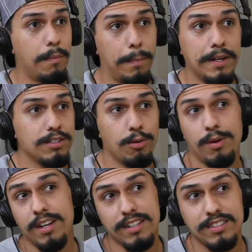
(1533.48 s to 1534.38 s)

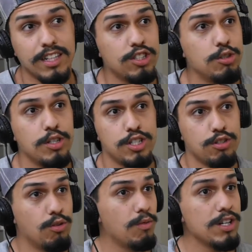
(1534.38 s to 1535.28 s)
pizzeria. It's not your
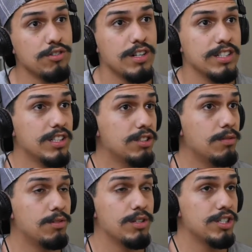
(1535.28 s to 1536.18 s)
traditional restaurant. It's not your
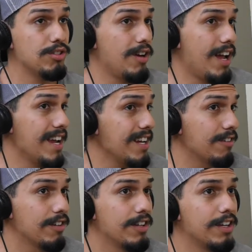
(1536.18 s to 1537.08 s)
traditional hangout.
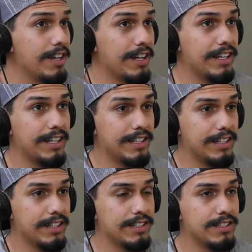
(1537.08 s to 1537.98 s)

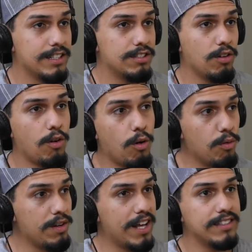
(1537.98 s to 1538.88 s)
It's its
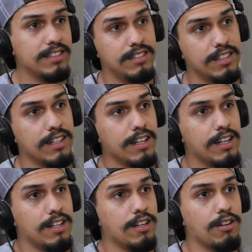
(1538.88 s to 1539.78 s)
own entity.
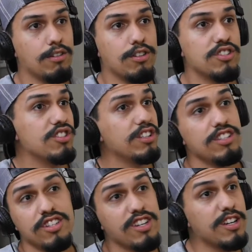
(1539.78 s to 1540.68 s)
There's nothing
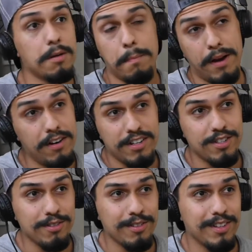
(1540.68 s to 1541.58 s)
you can compare it
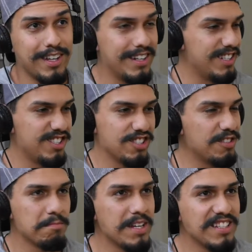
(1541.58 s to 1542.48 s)
to, and it's just
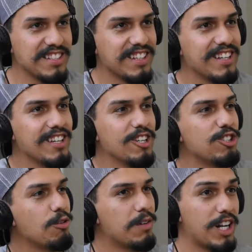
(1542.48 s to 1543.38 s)
amazing.
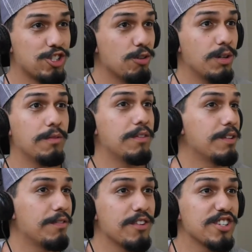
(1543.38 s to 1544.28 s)
So when I showed up for the
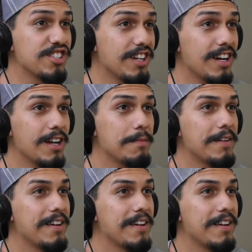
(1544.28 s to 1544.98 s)
first time,